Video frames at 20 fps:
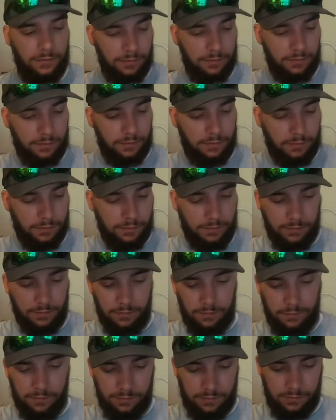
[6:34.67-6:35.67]

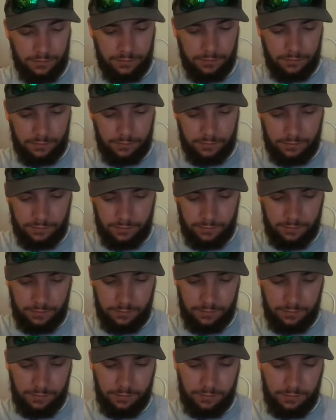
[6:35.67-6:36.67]

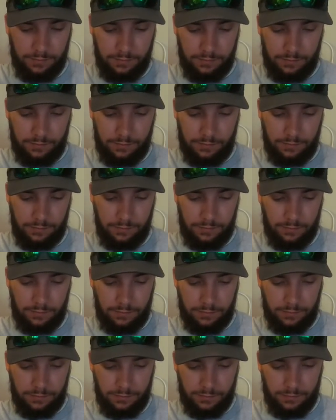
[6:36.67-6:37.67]

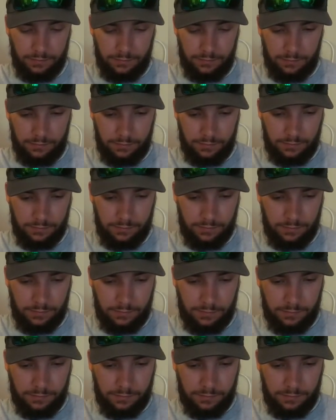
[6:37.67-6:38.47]
This person isn't speaking.